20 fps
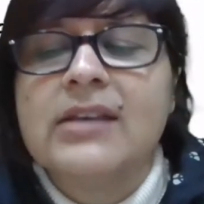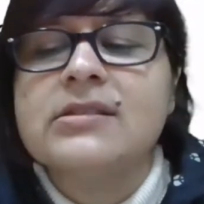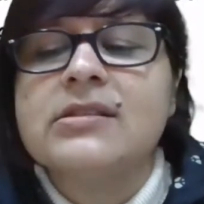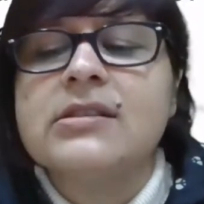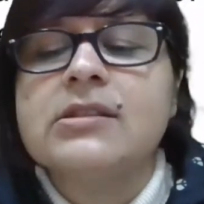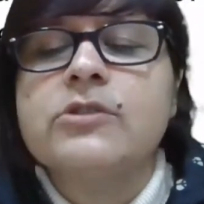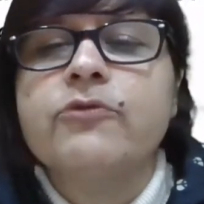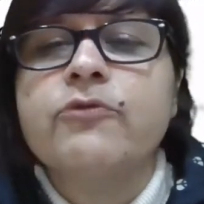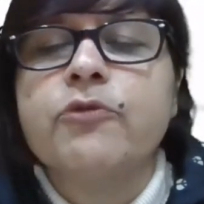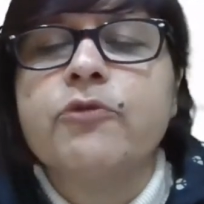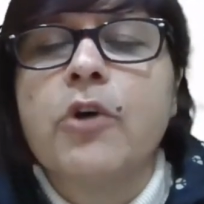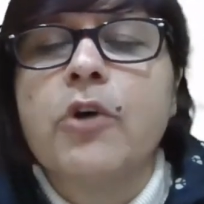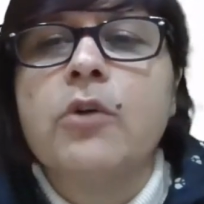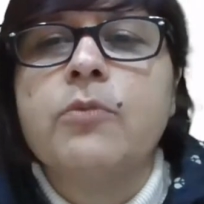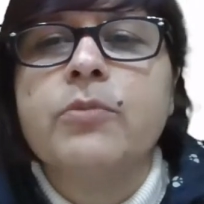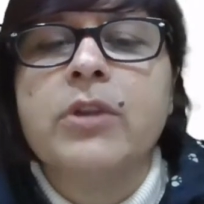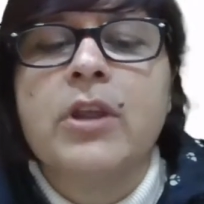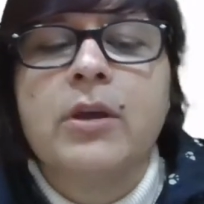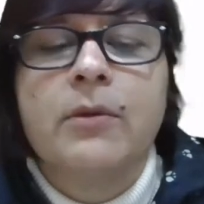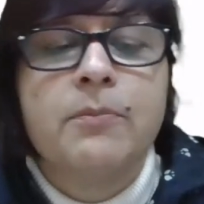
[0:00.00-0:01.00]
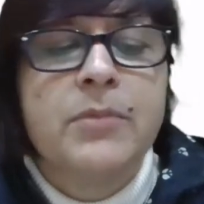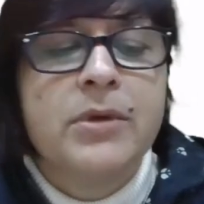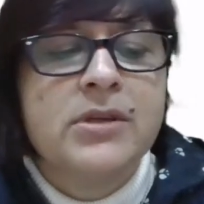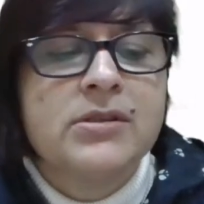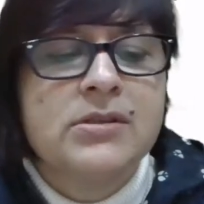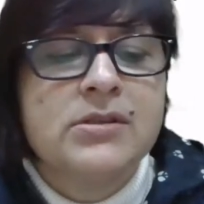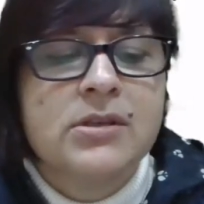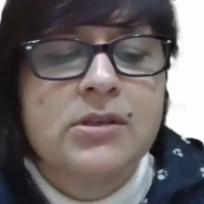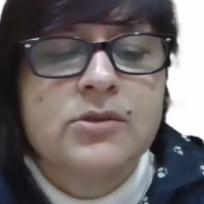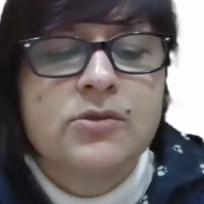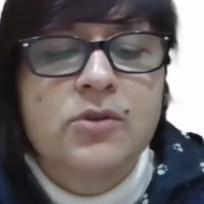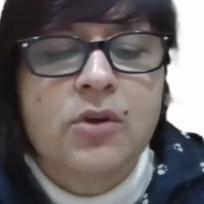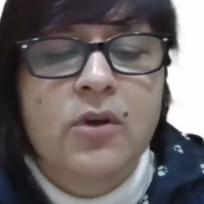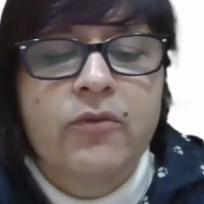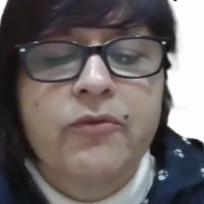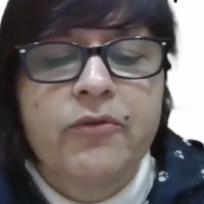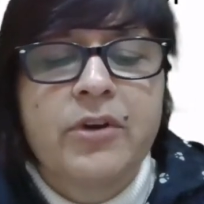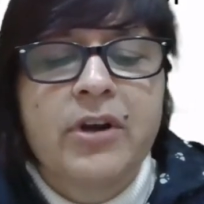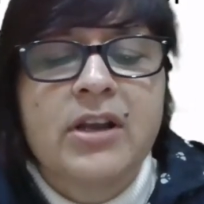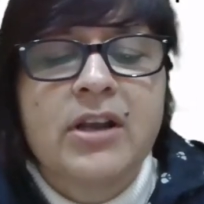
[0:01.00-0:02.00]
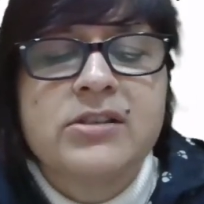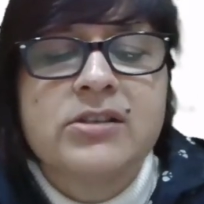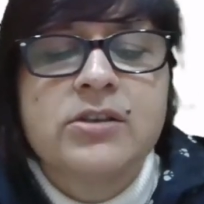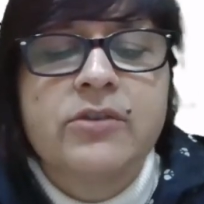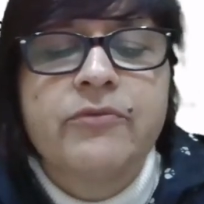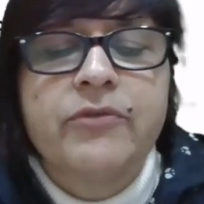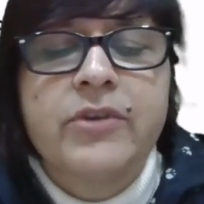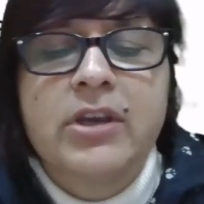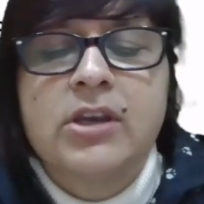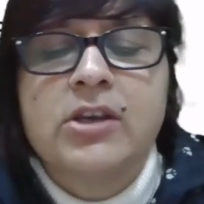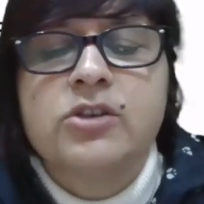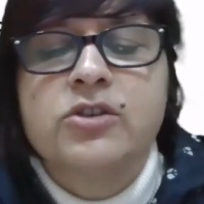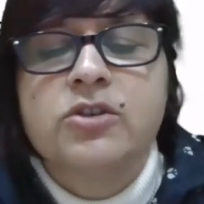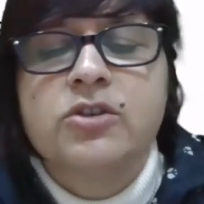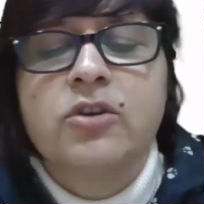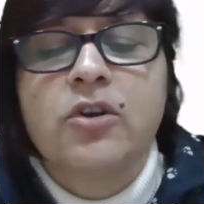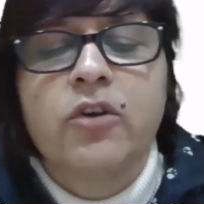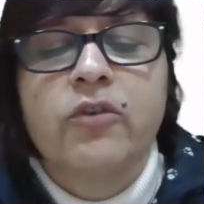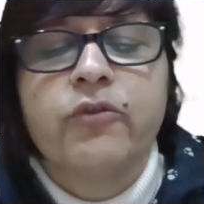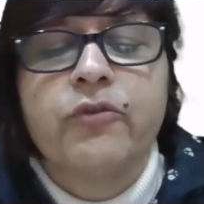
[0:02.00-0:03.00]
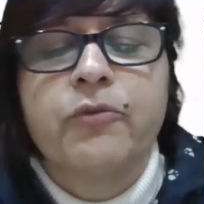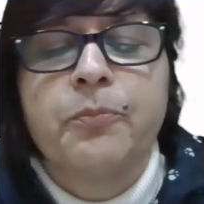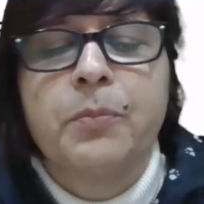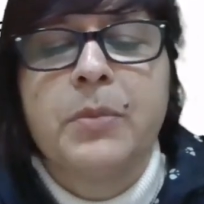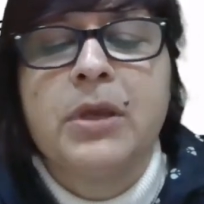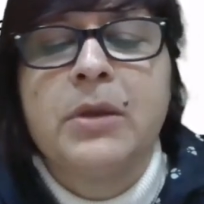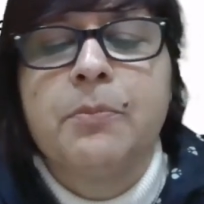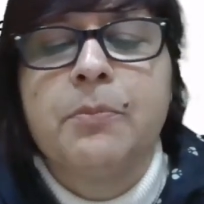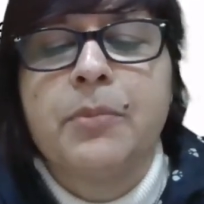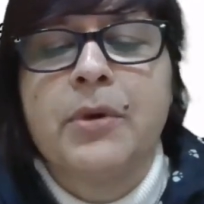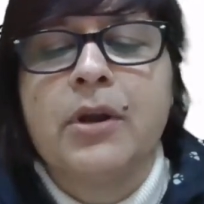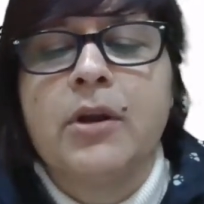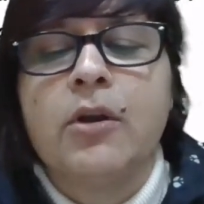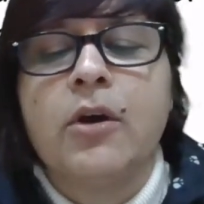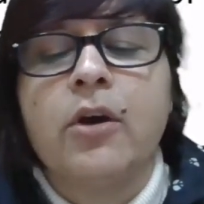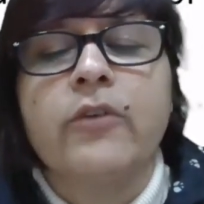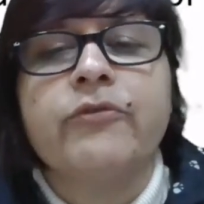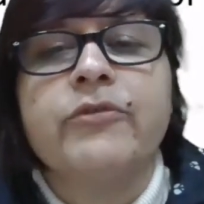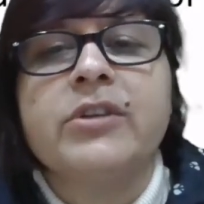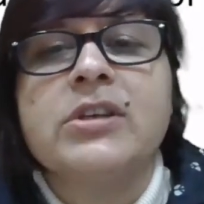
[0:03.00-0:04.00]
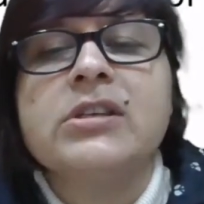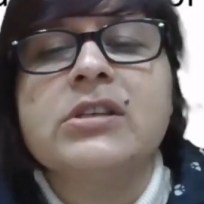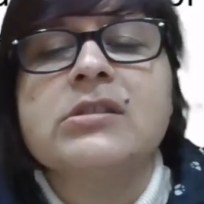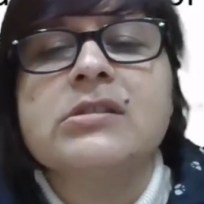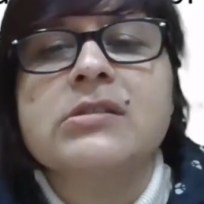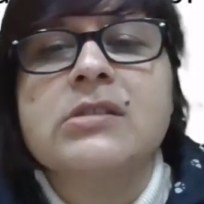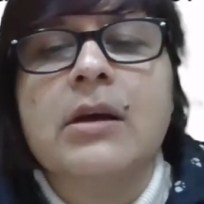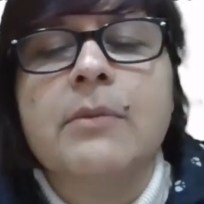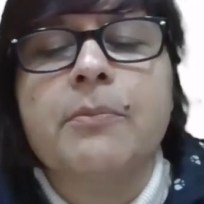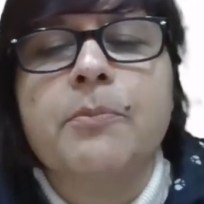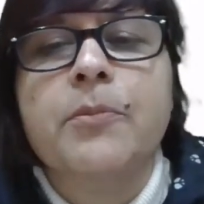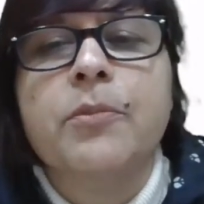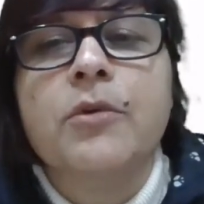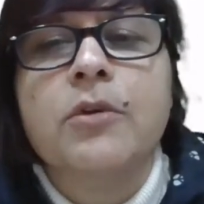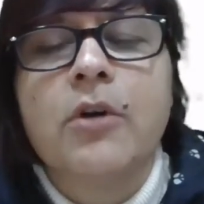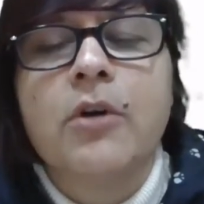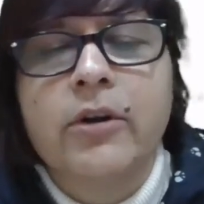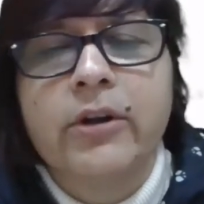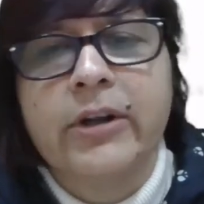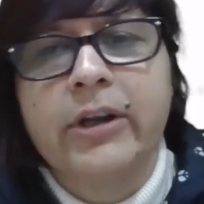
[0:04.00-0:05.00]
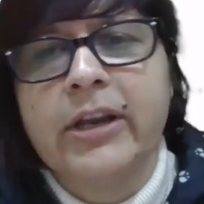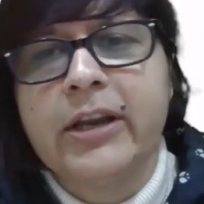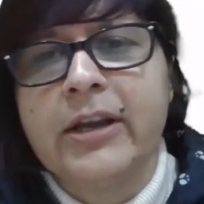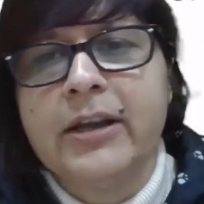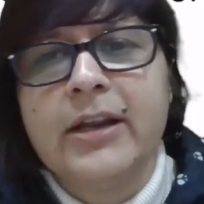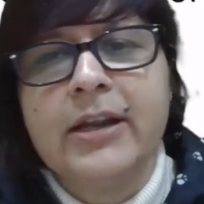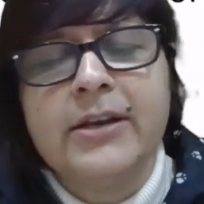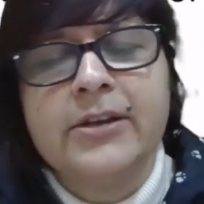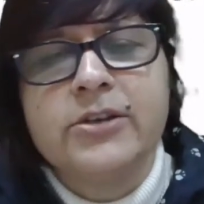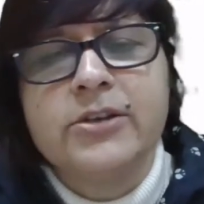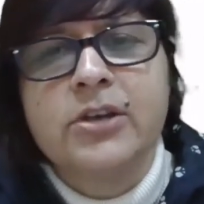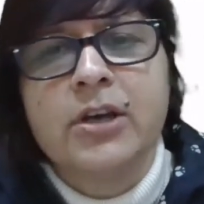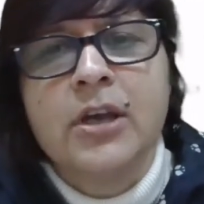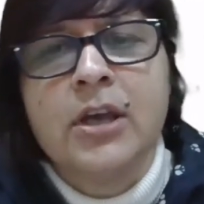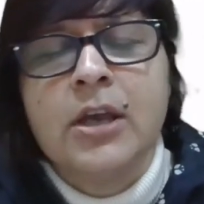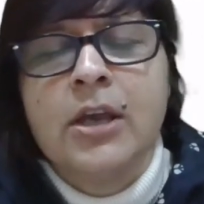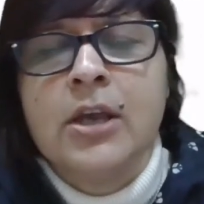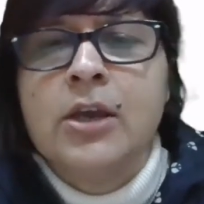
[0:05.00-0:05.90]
as it formed the basis of classification of people of this subcontinent.